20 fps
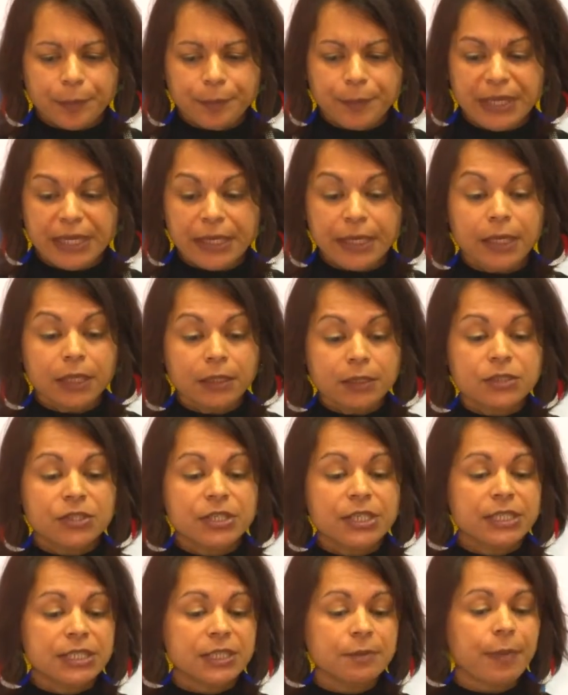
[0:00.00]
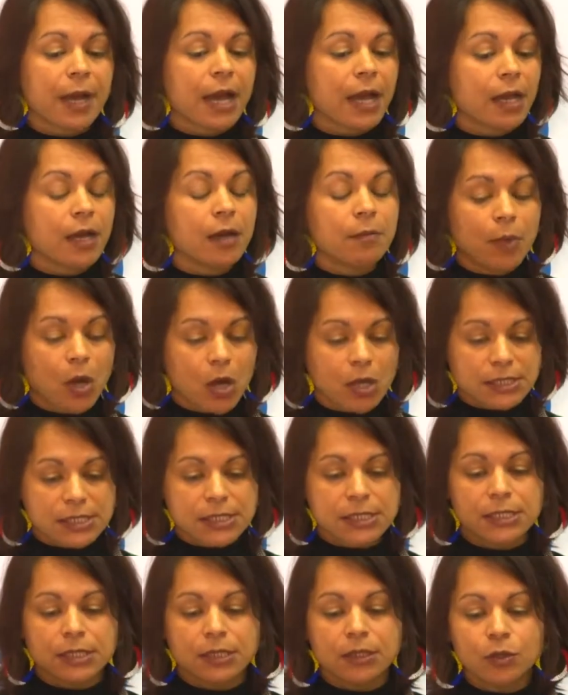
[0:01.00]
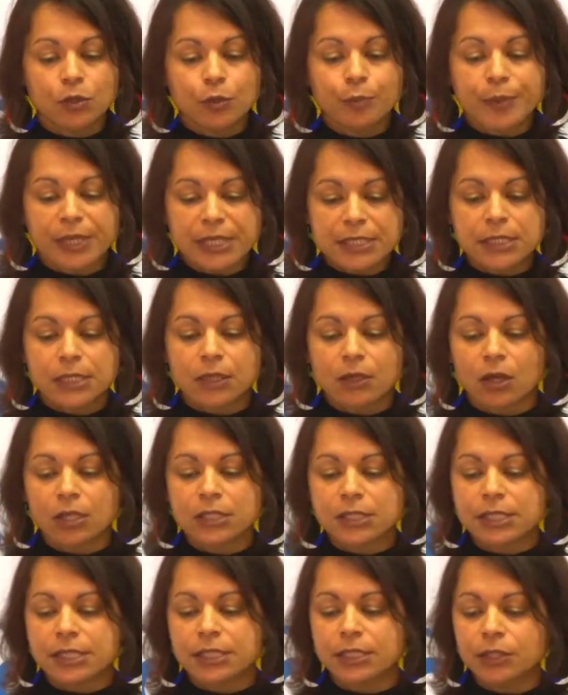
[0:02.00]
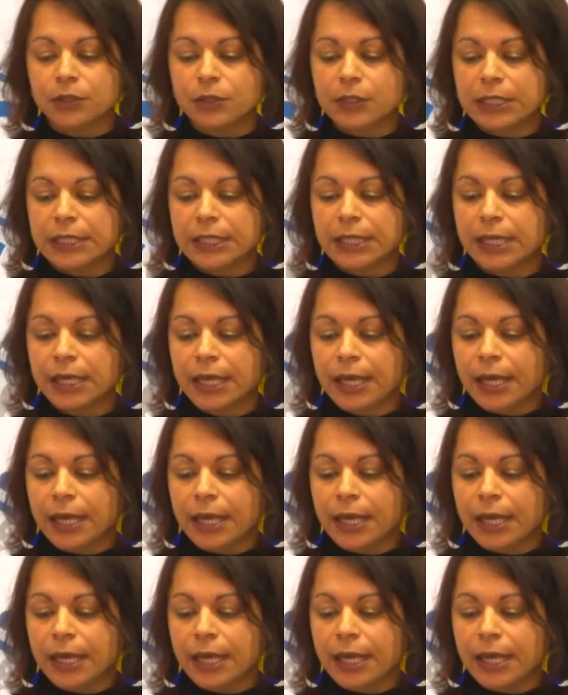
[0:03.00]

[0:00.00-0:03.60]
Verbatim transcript: being ill treated by her master, who beat her continually,